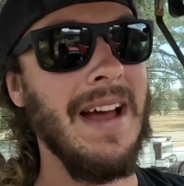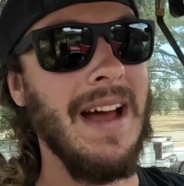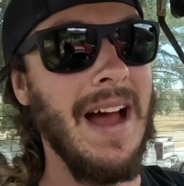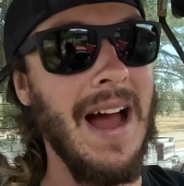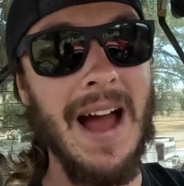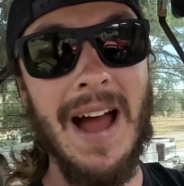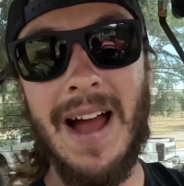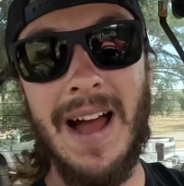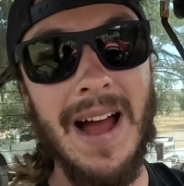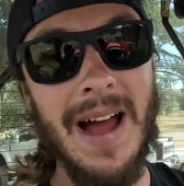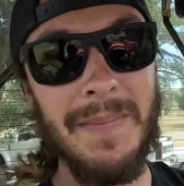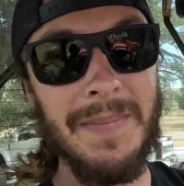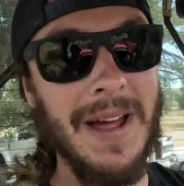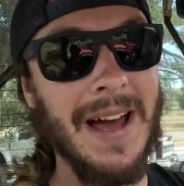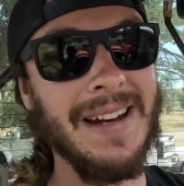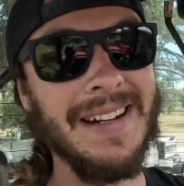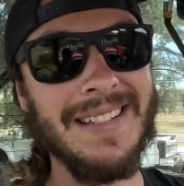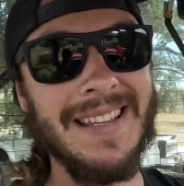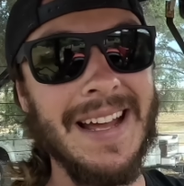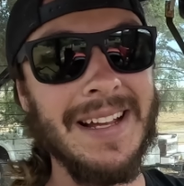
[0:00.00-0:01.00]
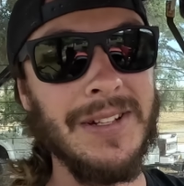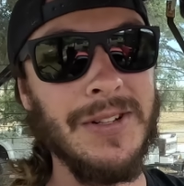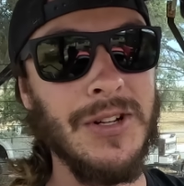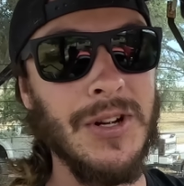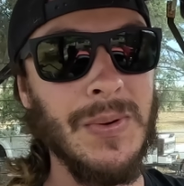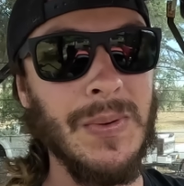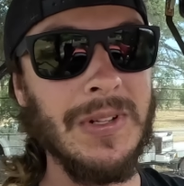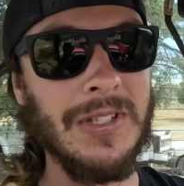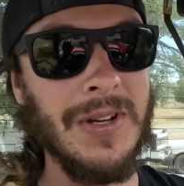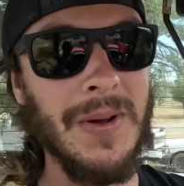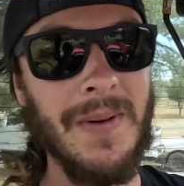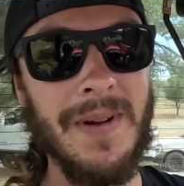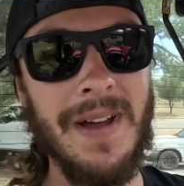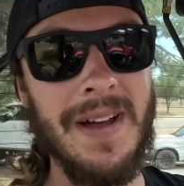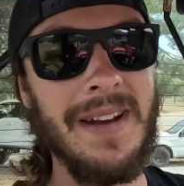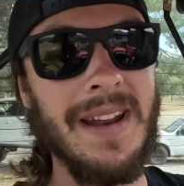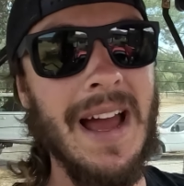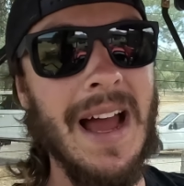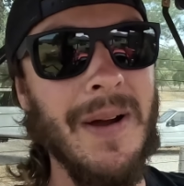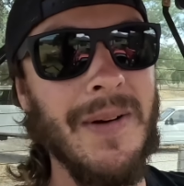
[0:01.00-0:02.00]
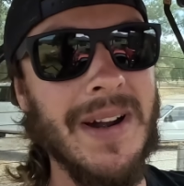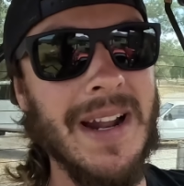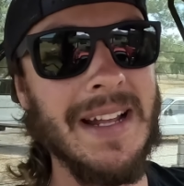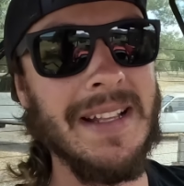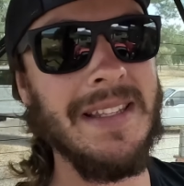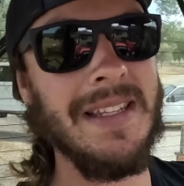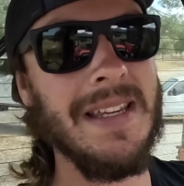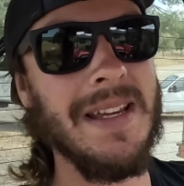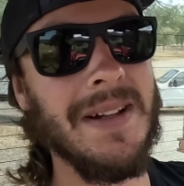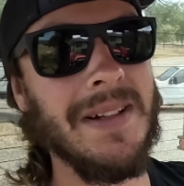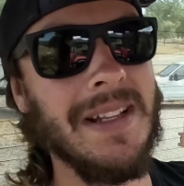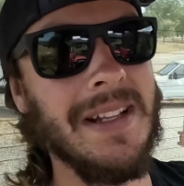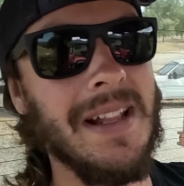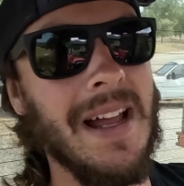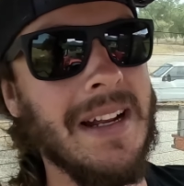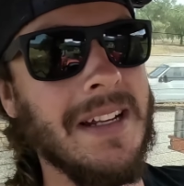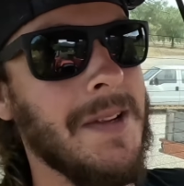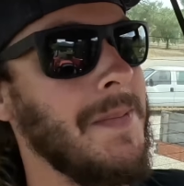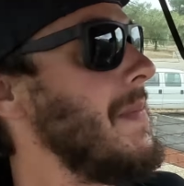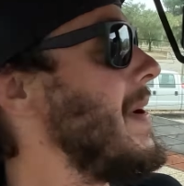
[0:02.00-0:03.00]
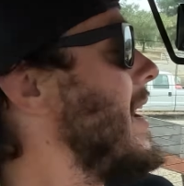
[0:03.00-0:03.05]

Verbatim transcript: I'm not exactly sure what's going on. I would ideally like to